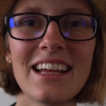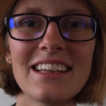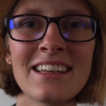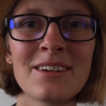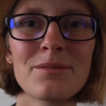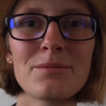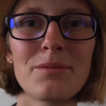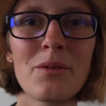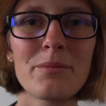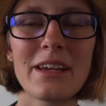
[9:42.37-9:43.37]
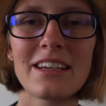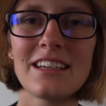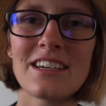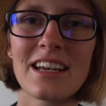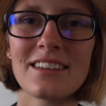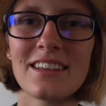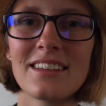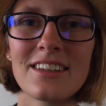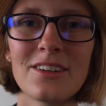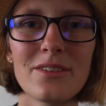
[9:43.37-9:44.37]
and there won't be any
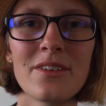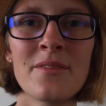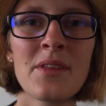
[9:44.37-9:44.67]
chances to